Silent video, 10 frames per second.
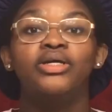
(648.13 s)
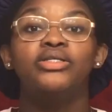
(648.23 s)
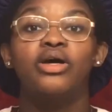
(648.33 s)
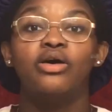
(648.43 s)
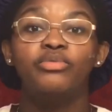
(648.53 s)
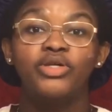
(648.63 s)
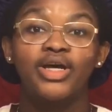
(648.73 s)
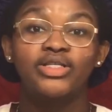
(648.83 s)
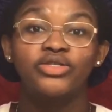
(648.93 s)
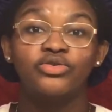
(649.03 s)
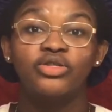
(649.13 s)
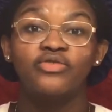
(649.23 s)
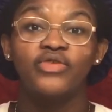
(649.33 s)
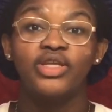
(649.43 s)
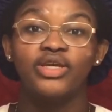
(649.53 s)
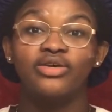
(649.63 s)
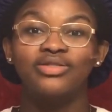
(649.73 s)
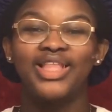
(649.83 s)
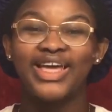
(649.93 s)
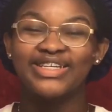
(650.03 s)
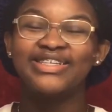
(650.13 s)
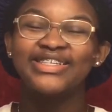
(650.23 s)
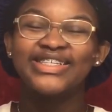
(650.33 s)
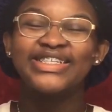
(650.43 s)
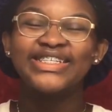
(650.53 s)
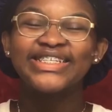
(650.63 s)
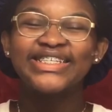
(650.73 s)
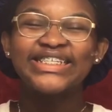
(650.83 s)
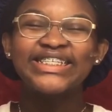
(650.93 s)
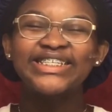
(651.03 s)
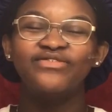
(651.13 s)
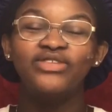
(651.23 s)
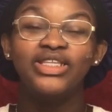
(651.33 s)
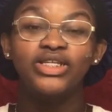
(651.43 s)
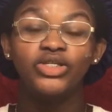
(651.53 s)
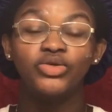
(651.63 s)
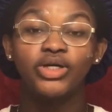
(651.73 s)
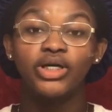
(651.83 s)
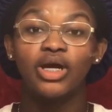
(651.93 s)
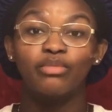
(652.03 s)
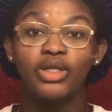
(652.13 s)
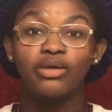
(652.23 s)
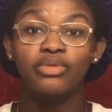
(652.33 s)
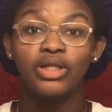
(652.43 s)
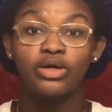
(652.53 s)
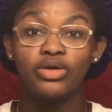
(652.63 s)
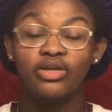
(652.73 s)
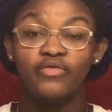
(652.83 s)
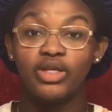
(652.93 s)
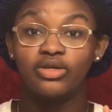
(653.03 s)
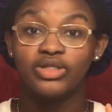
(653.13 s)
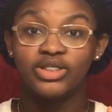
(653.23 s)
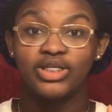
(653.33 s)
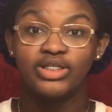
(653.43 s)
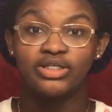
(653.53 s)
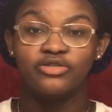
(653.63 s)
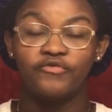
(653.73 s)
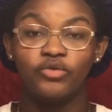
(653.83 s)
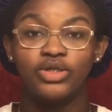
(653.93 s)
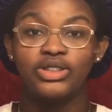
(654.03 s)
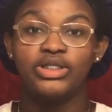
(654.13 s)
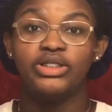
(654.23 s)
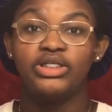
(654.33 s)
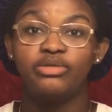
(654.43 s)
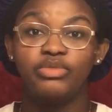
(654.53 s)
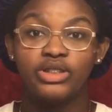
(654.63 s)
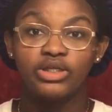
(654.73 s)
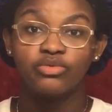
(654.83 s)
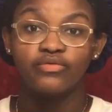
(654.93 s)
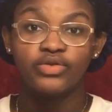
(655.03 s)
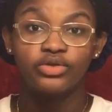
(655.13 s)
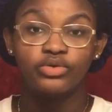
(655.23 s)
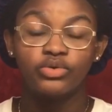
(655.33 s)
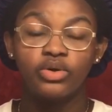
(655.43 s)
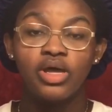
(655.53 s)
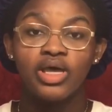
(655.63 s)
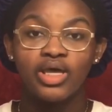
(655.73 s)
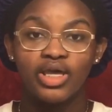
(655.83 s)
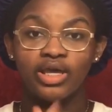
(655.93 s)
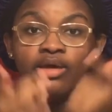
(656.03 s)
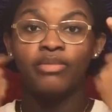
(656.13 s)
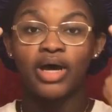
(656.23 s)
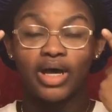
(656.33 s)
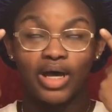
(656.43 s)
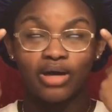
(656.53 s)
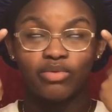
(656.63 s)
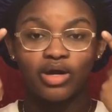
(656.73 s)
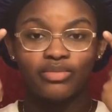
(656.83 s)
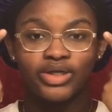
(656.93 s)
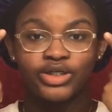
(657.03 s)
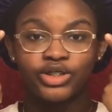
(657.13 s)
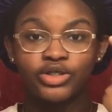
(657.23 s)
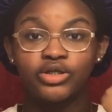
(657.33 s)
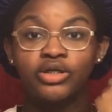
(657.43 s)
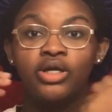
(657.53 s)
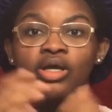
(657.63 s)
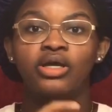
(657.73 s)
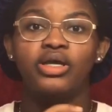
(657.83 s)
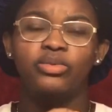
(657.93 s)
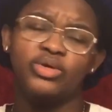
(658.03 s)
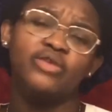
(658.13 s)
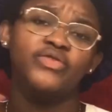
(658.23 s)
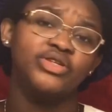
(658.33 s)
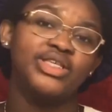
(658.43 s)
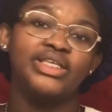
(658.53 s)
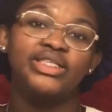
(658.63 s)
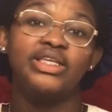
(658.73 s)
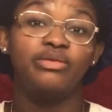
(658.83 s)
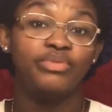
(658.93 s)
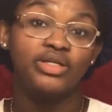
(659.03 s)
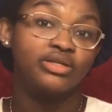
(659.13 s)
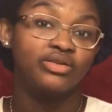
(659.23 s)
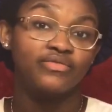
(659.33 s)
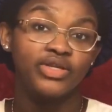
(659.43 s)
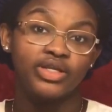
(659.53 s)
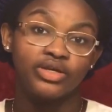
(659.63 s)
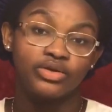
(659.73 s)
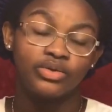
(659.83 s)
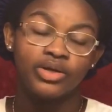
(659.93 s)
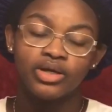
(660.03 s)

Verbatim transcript: So I hope you guys enjoyed this video. Like if you did enjoy Comment down below any video suggestions. If you want to see the Teami tea review and my eyebrow mixture and whatever else I said in the beginning of the video.